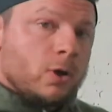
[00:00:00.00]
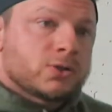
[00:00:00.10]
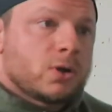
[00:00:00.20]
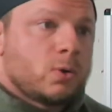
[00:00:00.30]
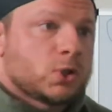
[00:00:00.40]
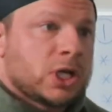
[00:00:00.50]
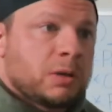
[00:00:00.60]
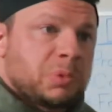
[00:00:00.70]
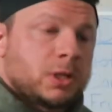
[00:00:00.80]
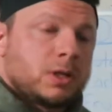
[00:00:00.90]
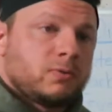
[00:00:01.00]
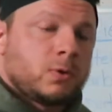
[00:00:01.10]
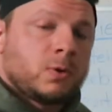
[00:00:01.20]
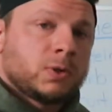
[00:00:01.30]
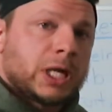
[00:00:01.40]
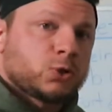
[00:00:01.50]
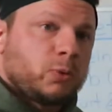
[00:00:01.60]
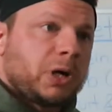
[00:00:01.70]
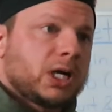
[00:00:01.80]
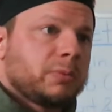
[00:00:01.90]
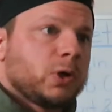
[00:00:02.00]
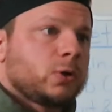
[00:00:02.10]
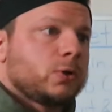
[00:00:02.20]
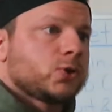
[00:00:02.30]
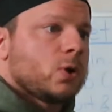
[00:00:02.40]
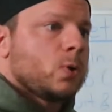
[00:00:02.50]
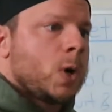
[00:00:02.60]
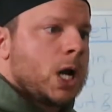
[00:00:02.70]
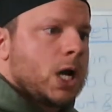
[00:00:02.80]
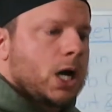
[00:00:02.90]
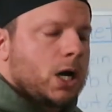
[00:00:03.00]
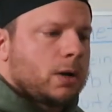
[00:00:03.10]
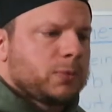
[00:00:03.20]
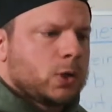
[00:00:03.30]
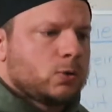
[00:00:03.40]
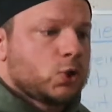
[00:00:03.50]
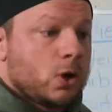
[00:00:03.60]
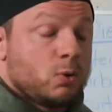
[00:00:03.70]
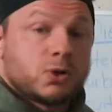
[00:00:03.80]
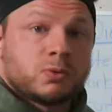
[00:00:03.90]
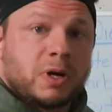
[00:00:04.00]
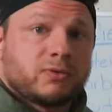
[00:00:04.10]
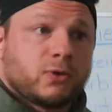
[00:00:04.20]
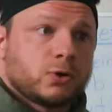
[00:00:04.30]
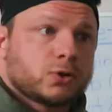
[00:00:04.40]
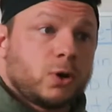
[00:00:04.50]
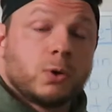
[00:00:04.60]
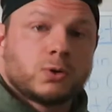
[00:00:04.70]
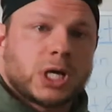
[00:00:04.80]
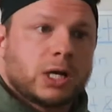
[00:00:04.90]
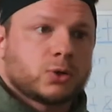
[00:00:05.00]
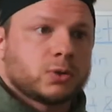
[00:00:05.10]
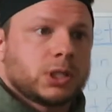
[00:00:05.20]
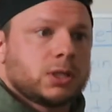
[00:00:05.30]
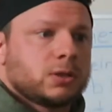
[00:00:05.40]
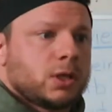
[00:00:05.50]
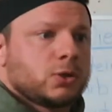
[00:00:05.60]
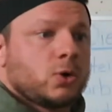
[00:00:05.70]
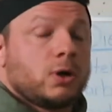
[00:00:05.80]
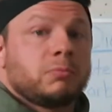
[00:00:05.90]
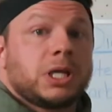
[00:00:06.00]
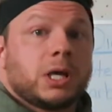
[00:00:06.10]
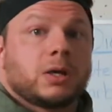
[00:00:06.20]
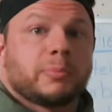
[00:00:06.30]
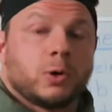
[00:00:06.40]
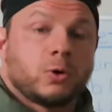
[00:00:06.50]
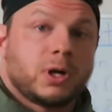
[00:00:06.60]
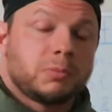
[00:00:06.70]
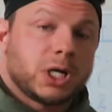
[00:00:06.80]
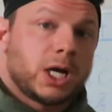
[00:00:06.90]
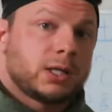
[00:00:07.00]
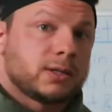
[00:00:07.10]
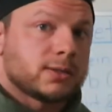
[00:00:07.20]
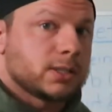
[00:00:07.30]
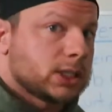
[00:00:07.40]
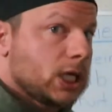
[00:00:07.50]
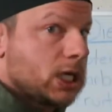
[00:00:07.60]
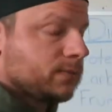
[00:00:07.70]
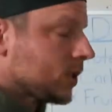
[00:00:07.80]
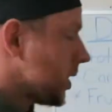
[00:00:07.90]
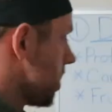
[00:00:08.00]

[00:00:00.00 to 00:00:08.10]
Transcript: also a champion level natural bodybuilder. So Joe was my first coach actually, and taught me how to program diet, things like that.